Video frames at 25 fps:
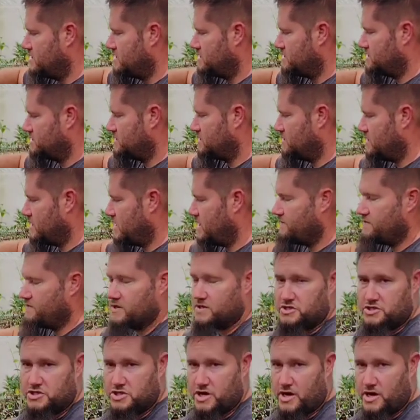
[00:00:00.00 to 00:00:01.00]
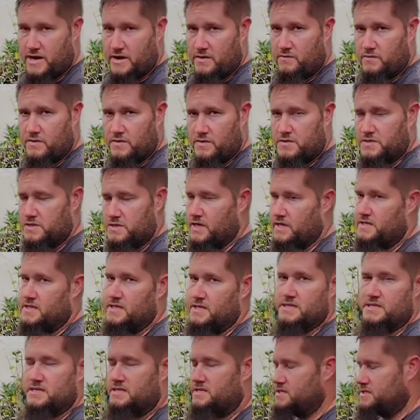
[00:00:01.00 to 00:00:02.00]
so having giant roots like
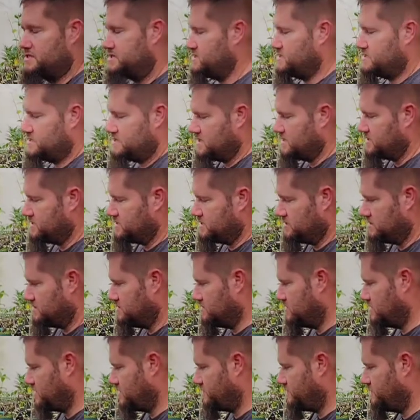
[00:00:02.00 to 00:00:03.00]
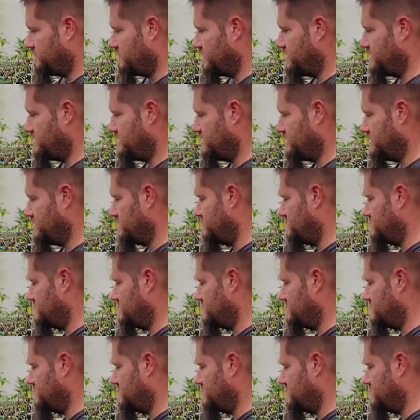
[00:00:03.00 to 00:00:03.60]
this just doesn't look very good.